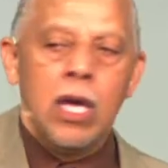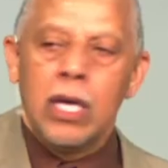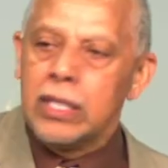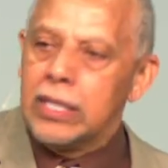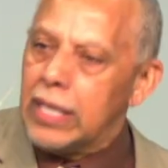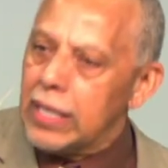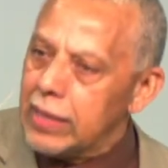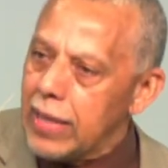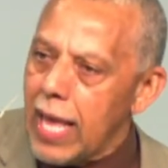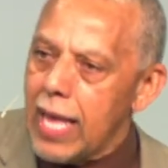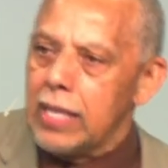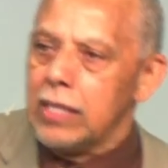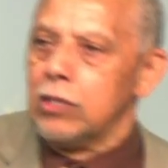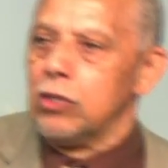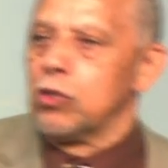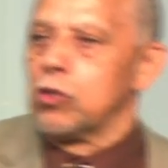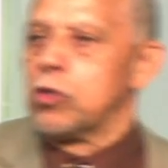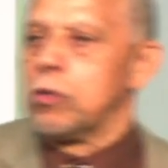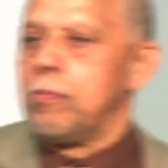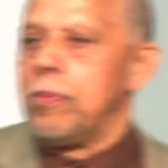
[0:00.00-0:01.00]
Get that in
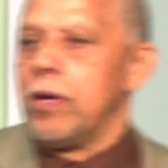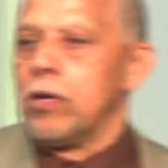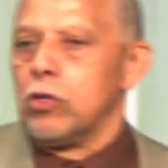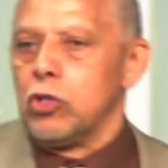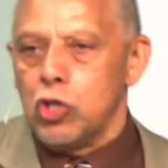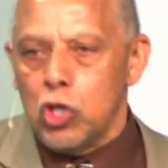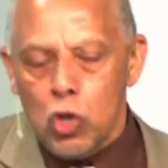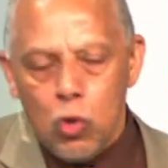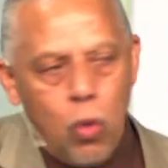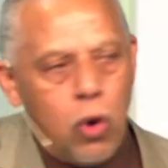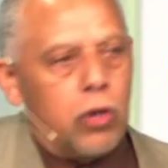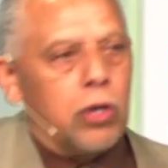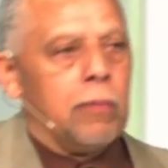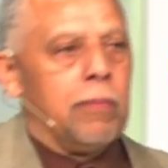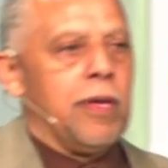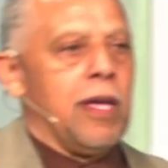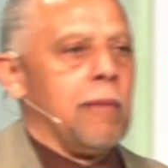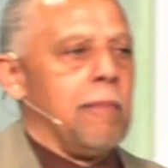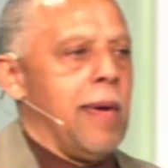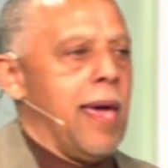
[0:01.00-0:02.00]
your spirit. You want to
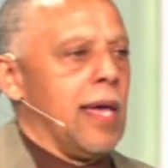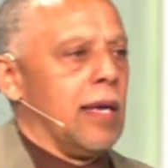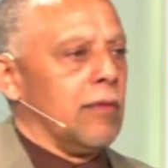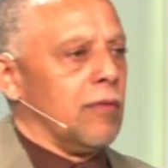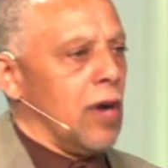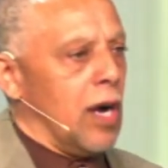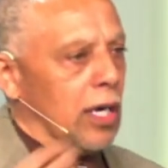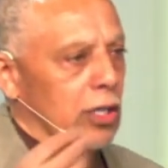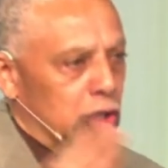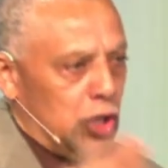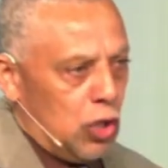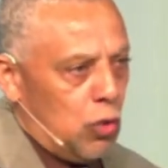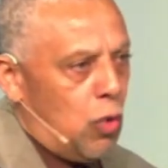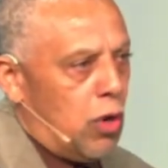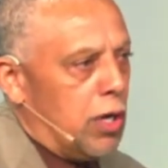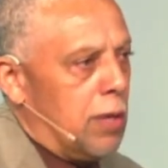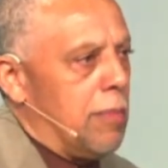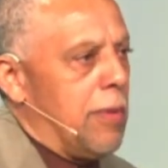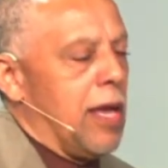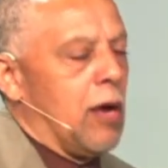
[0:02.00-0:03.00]
be a man of God. You
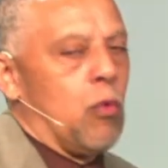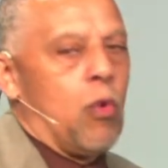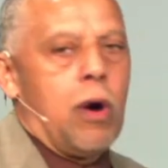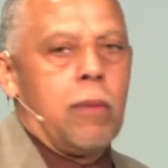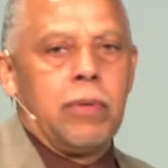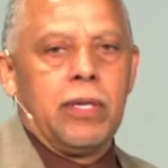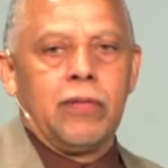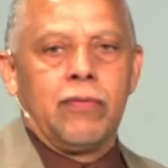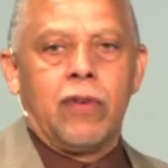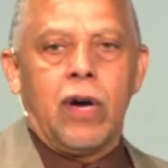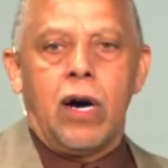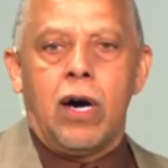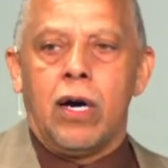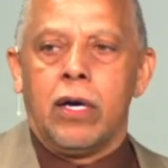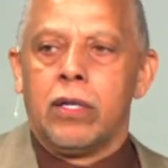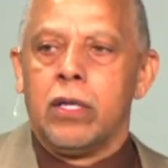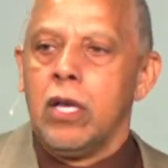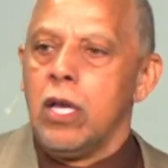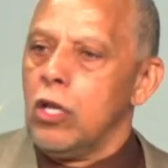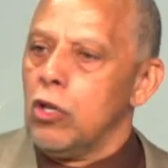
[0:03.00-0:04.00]
want to be a woman of
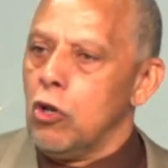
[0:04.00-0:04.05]
God.